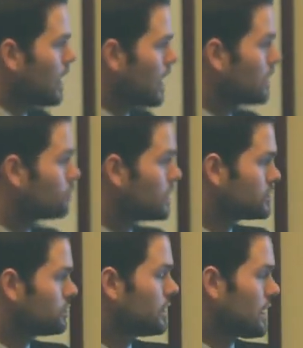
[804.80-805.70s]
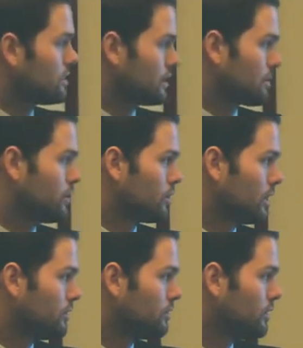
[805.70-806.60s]
And racial and ethnic
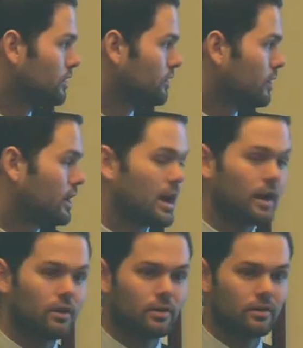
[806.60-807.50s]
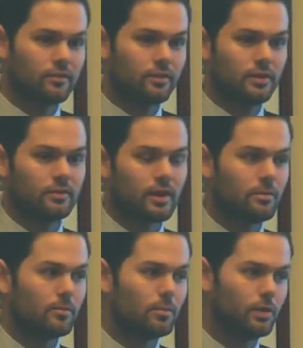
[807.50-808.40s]
minority students are at higher risk for this
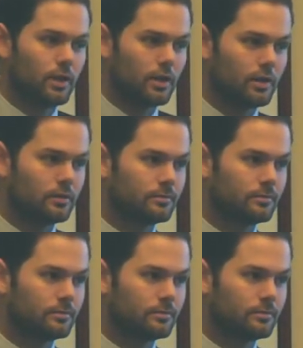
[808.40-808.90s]
type of bullying.